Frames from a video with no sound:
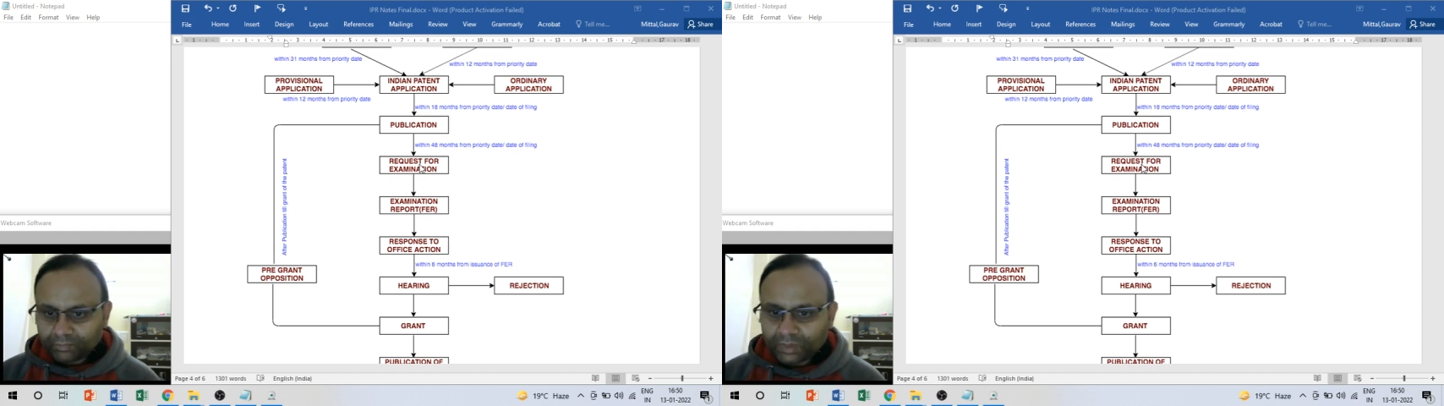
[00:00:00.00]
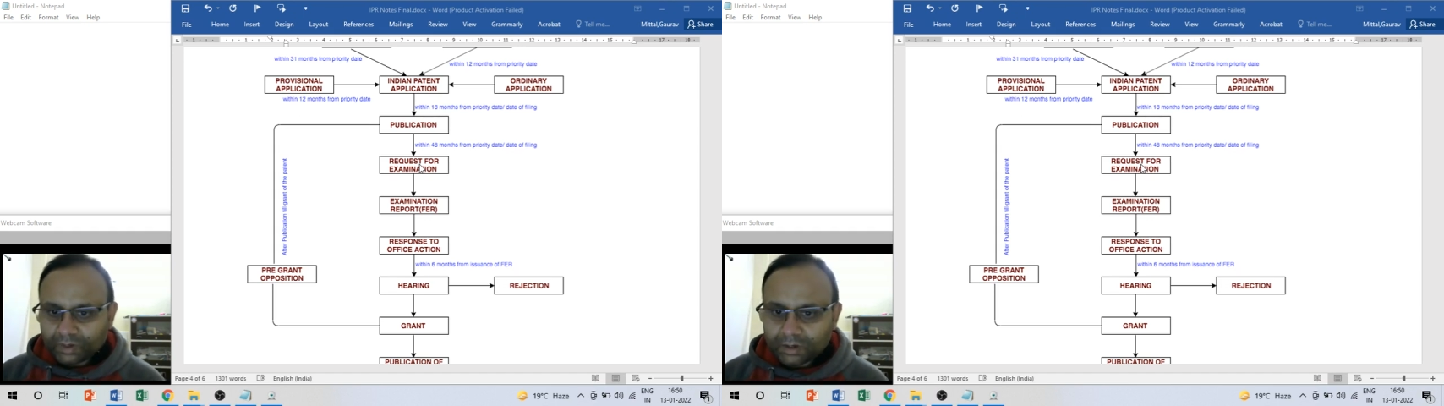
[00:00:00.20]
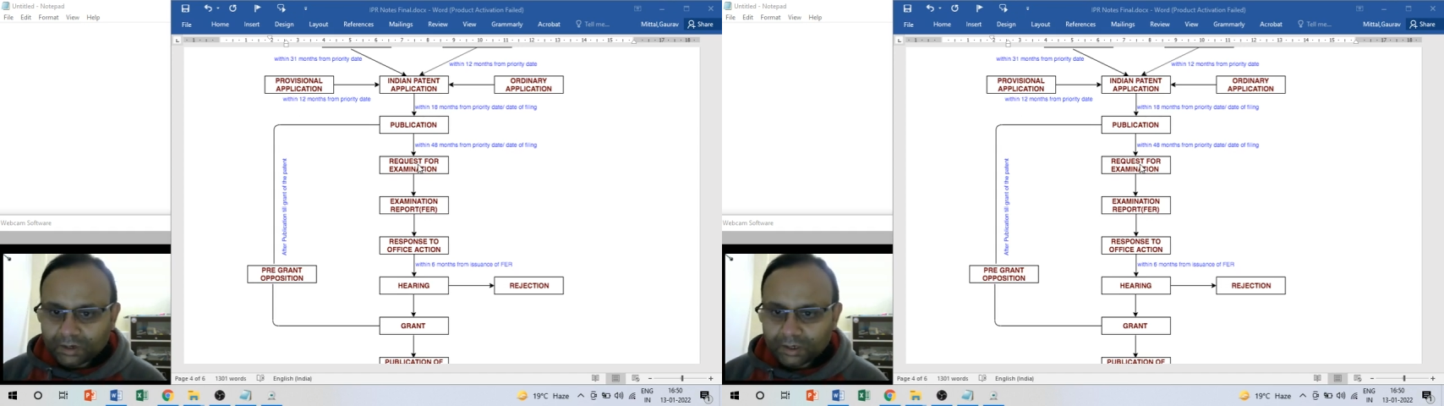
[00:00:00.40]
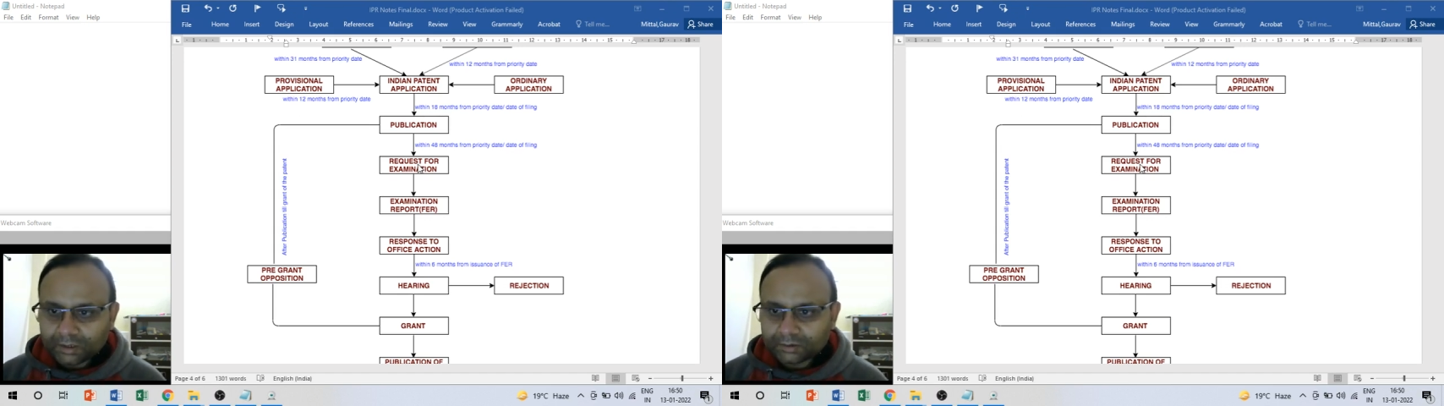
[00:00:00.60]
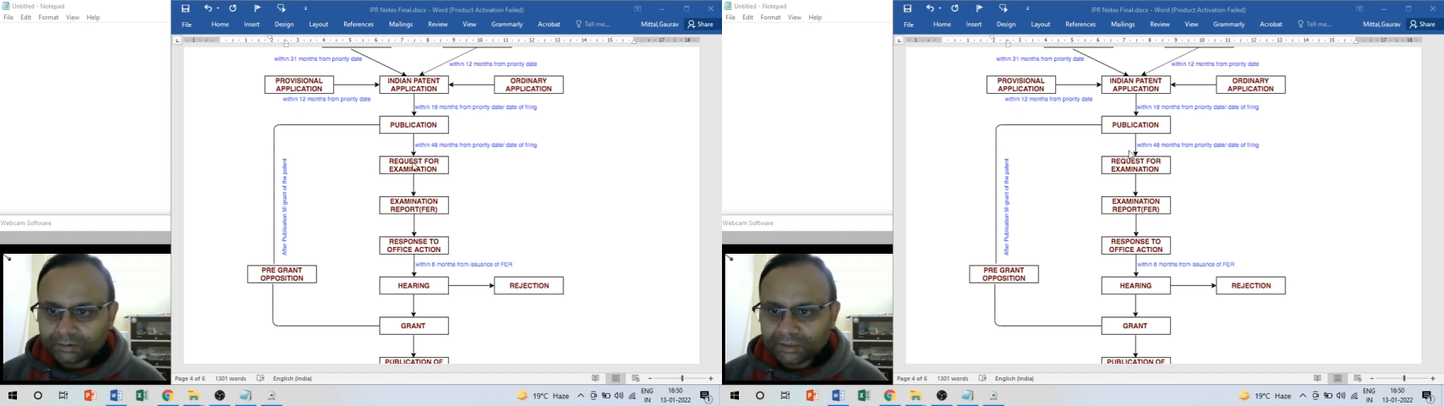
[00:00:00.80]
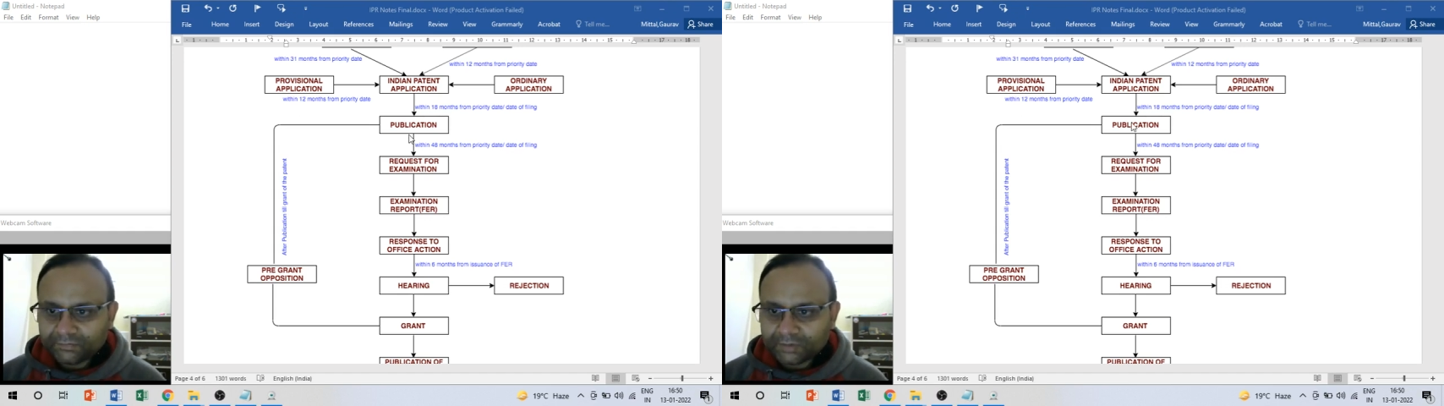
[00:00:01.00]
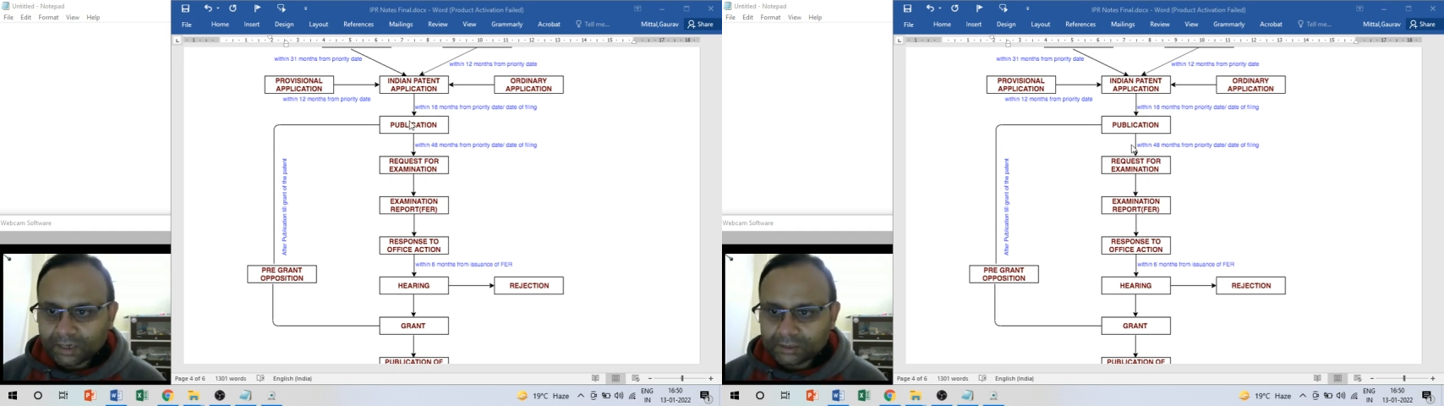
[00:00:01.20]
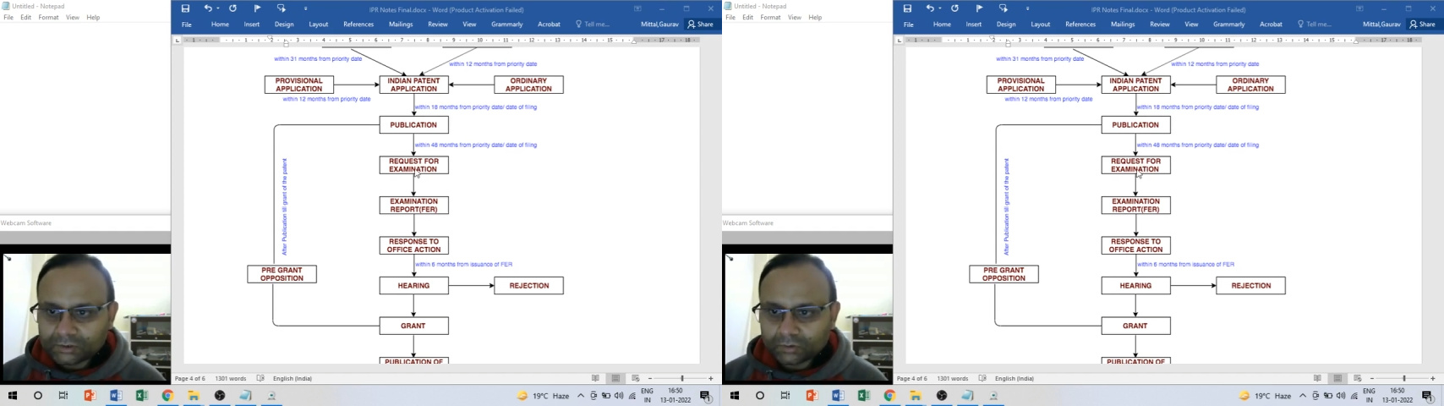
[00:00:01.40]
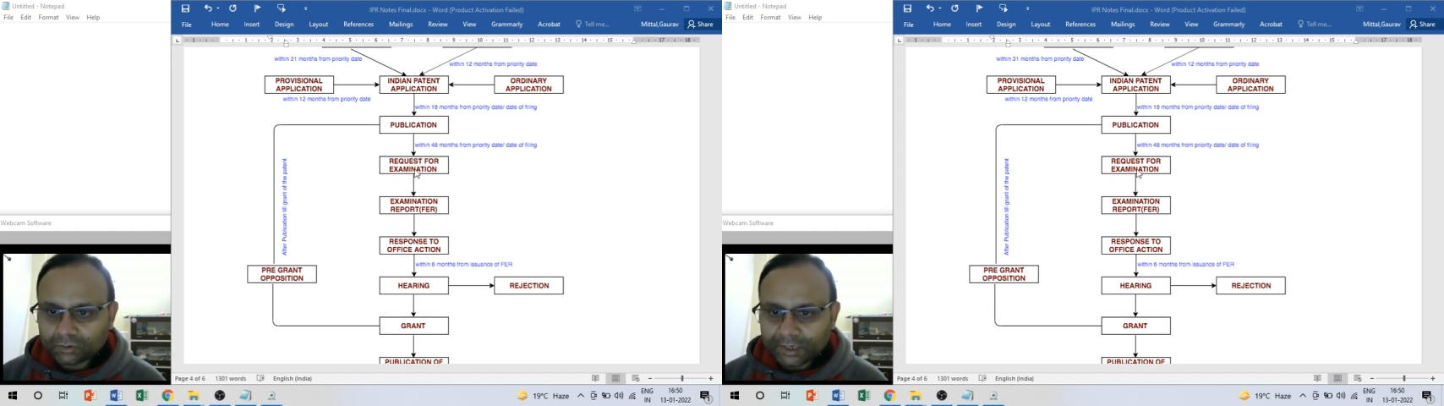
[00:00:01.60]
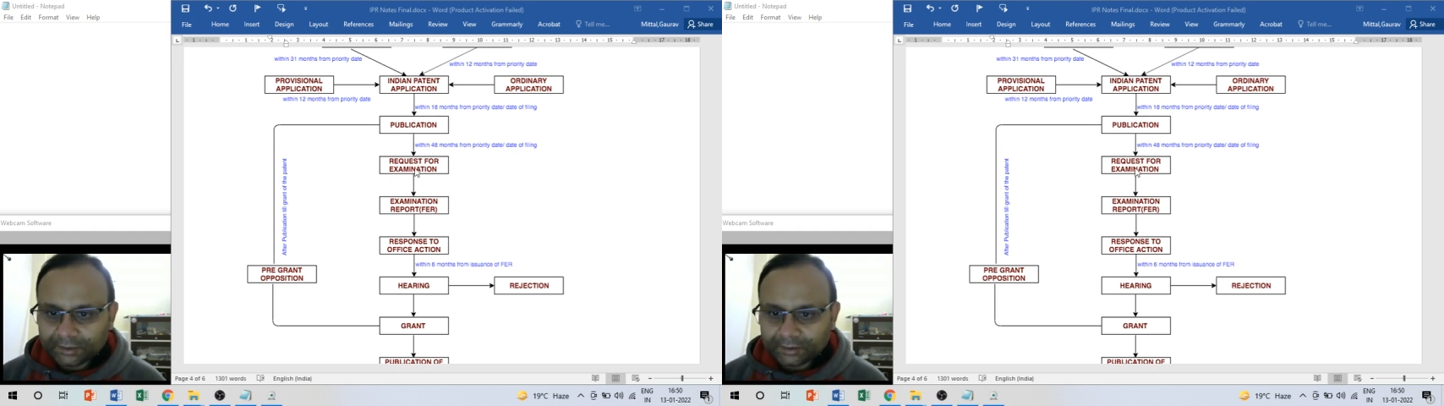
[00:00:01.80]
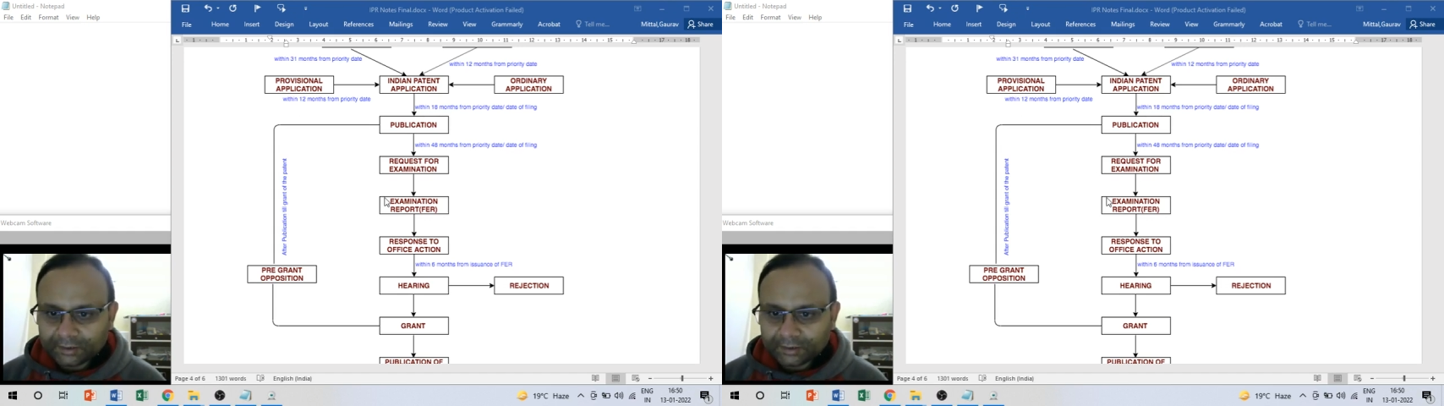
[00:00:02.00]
they will also get